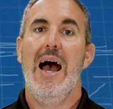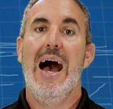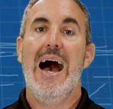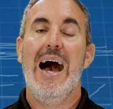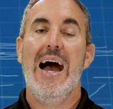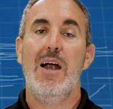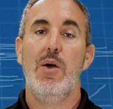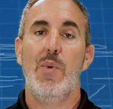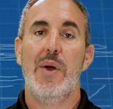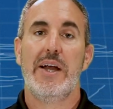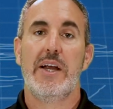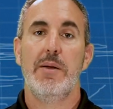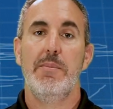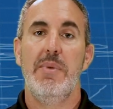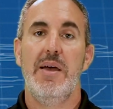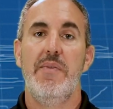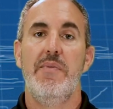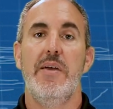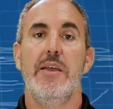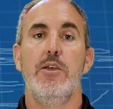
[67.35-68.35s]
I
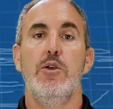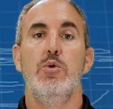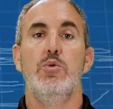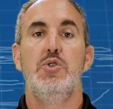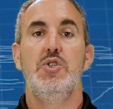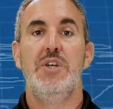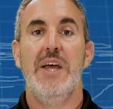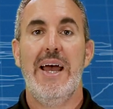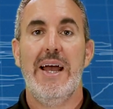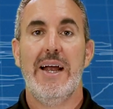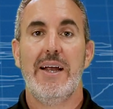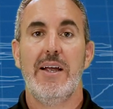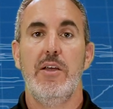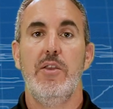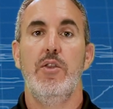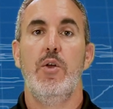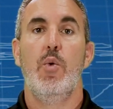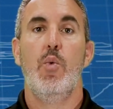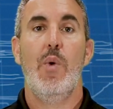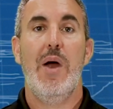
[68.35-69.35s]
recommend that you check
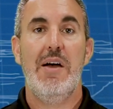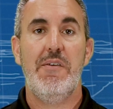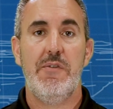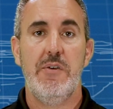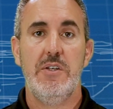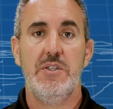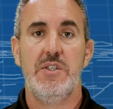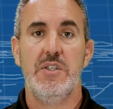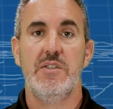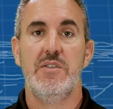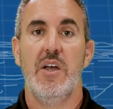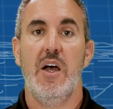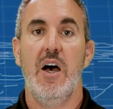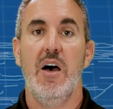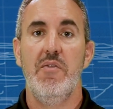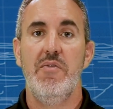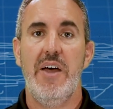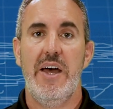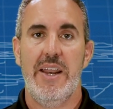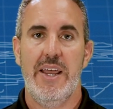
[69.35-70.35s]
the references
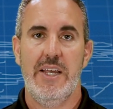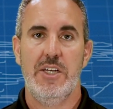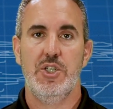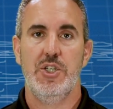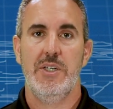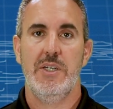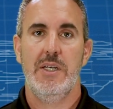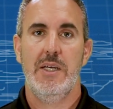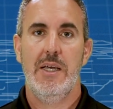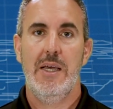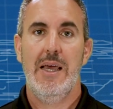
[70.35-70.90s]
of that agent